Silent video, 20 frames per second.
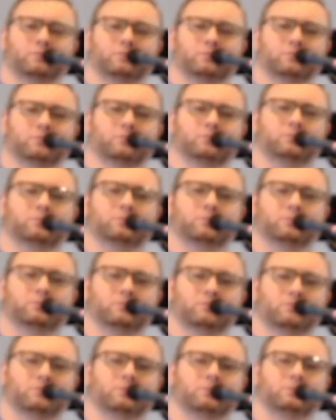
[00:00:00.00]

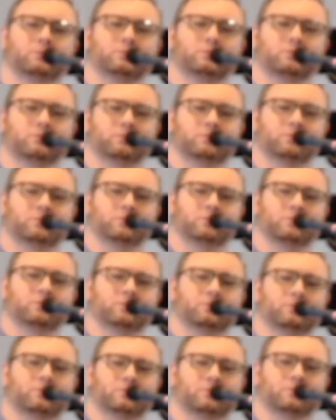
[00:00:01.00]

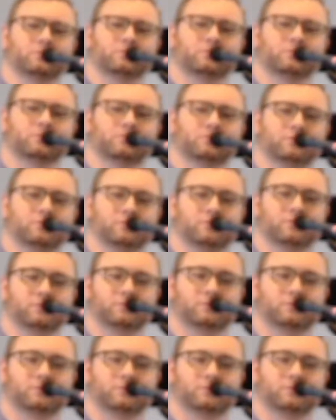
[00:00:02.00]
Nothing is said.